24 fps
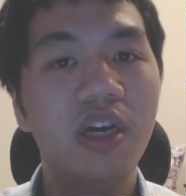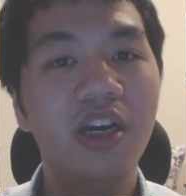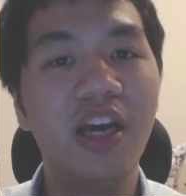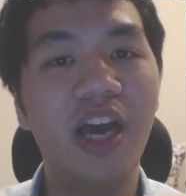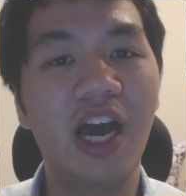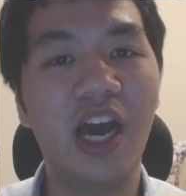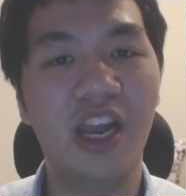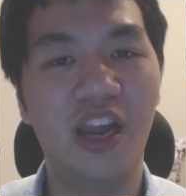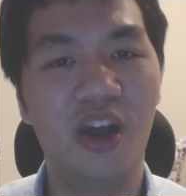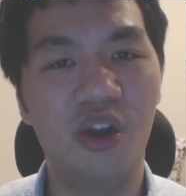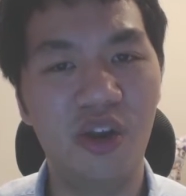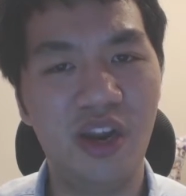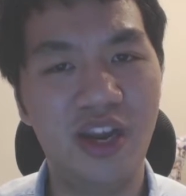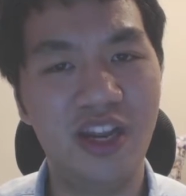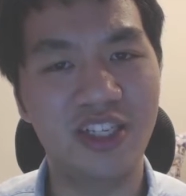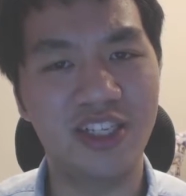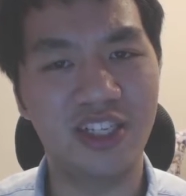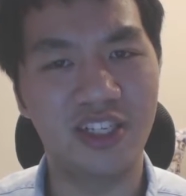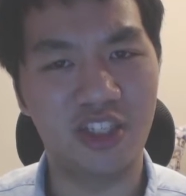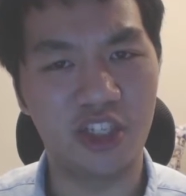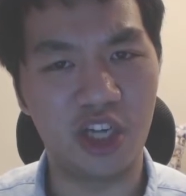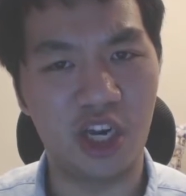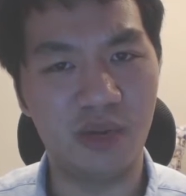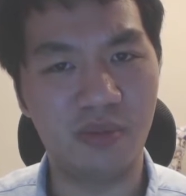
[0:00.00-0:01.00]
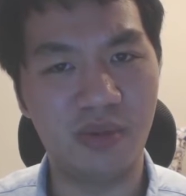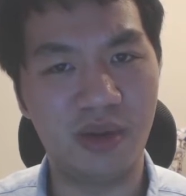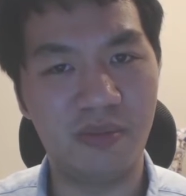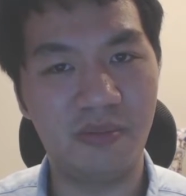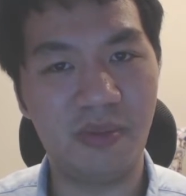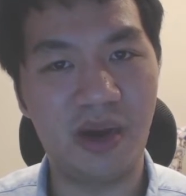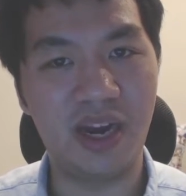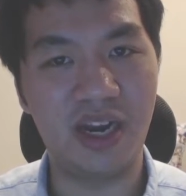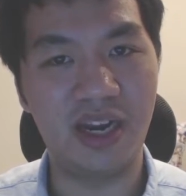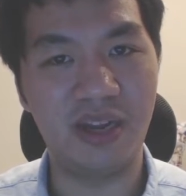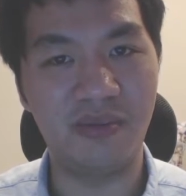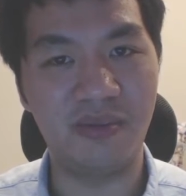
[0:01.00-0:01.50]
Hello, ladies and gentlemen,
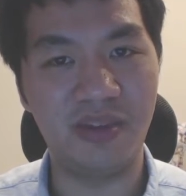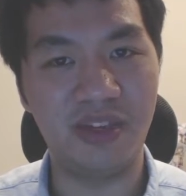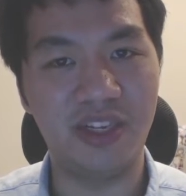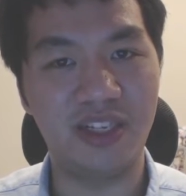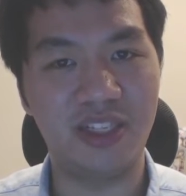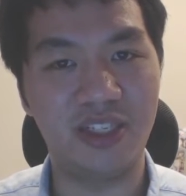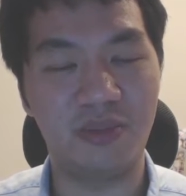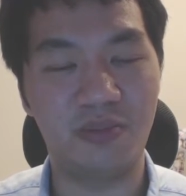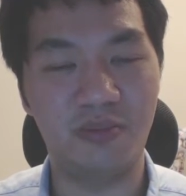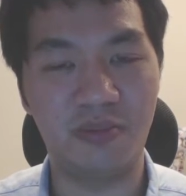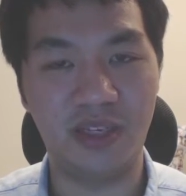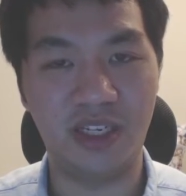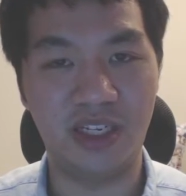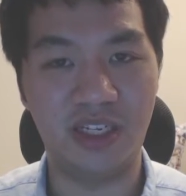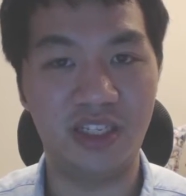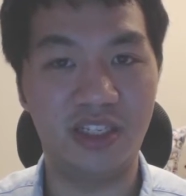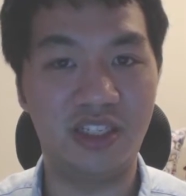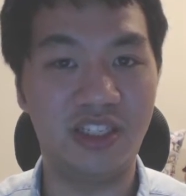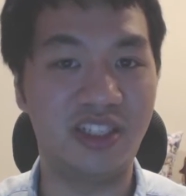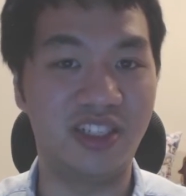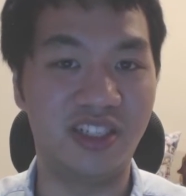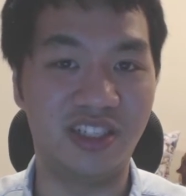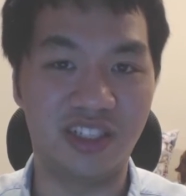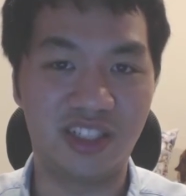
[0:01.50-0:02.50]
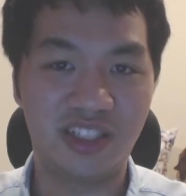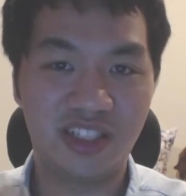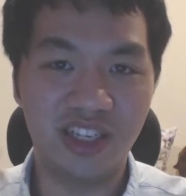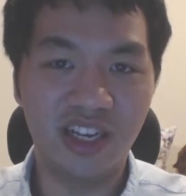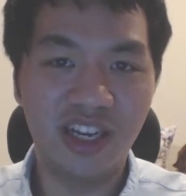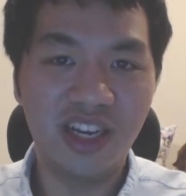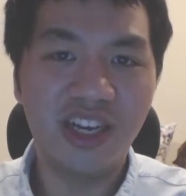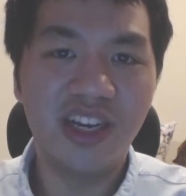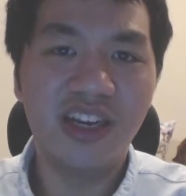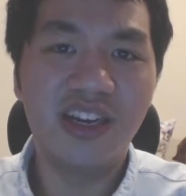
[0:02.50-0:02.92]
my name is Magus.